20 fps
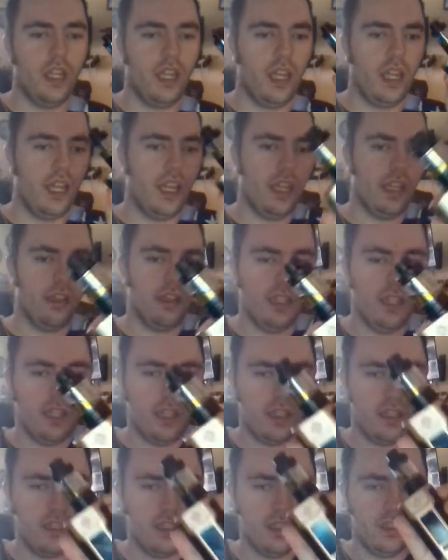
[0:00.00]
the
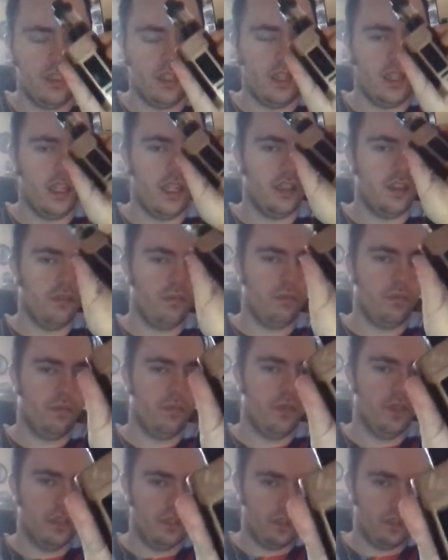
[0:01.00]
Alien and the,